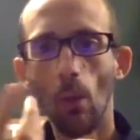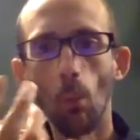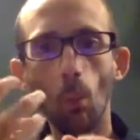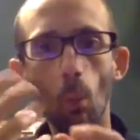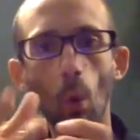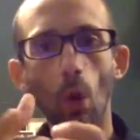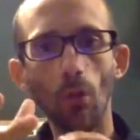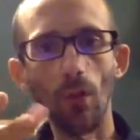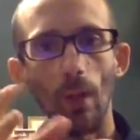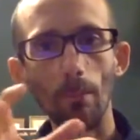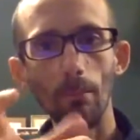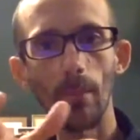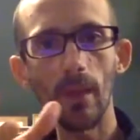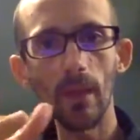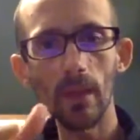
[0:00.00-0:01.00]
and what
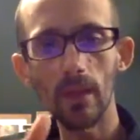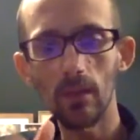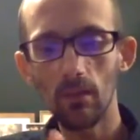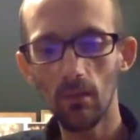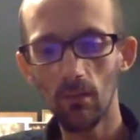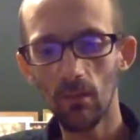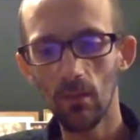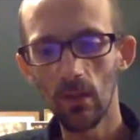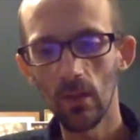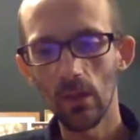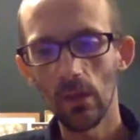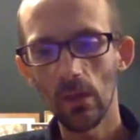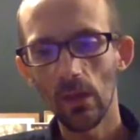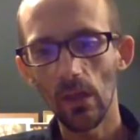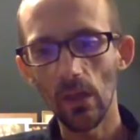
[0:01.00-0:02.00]
that means,
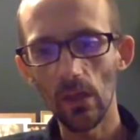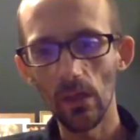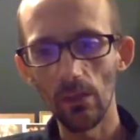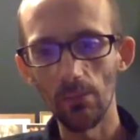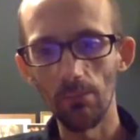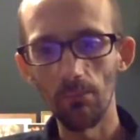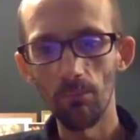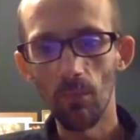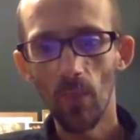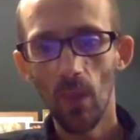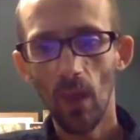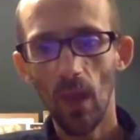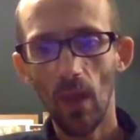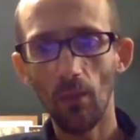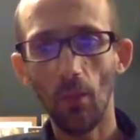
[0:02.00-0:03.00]
and
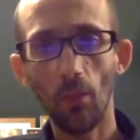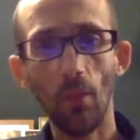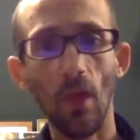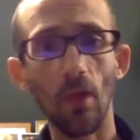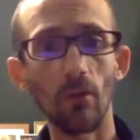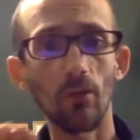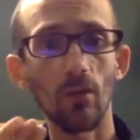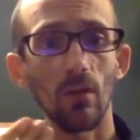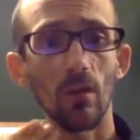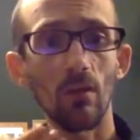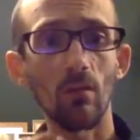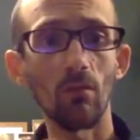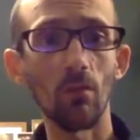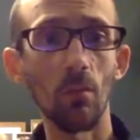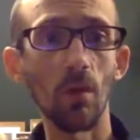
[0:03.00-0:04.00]
that
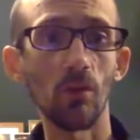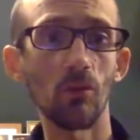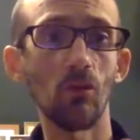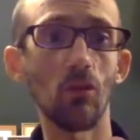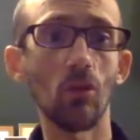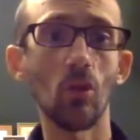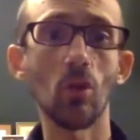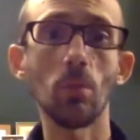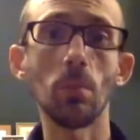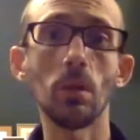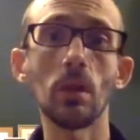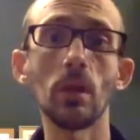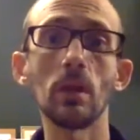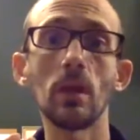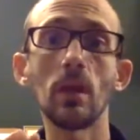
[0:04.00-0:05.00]
information is going to
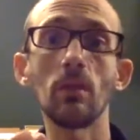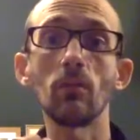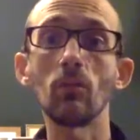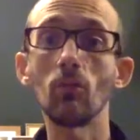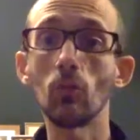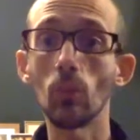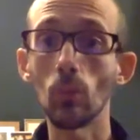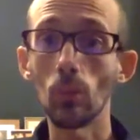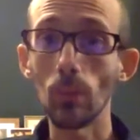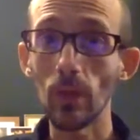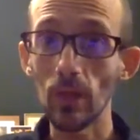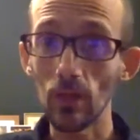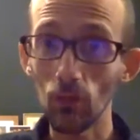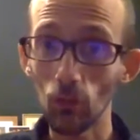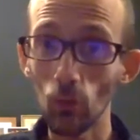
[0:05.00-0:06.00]
be given to
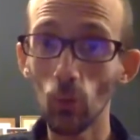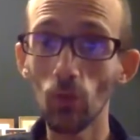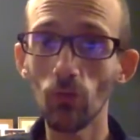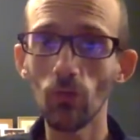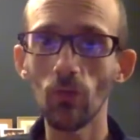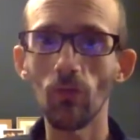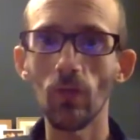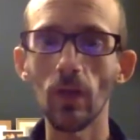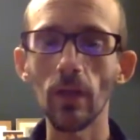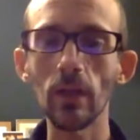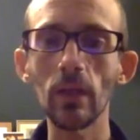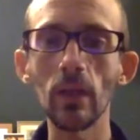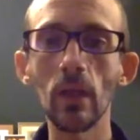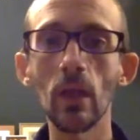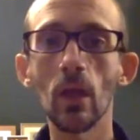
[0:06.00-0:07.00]
me
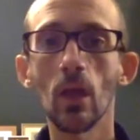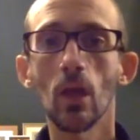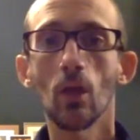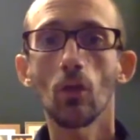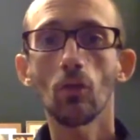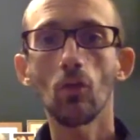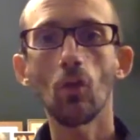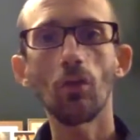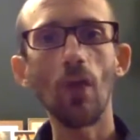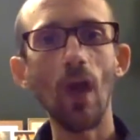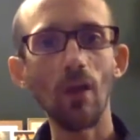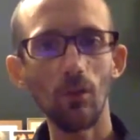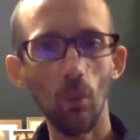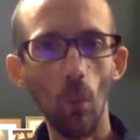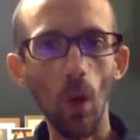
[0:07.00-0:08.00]
intuitively. So
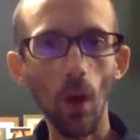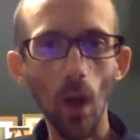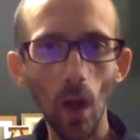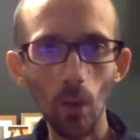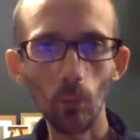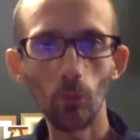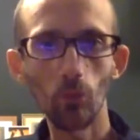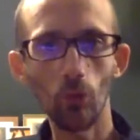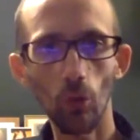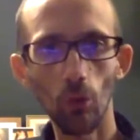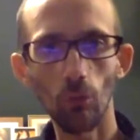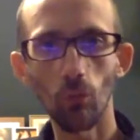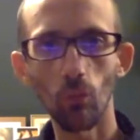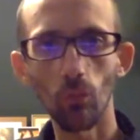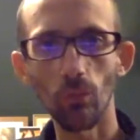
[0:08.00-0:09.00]
that's why I would
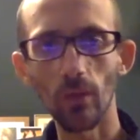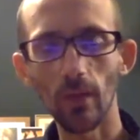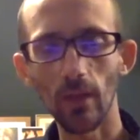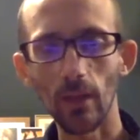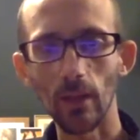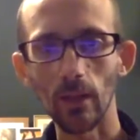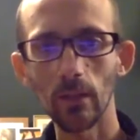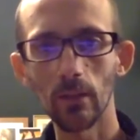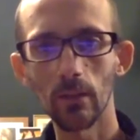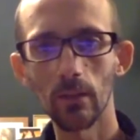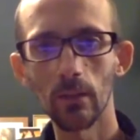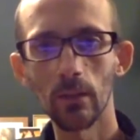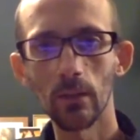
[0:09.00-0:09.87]
go for a reading.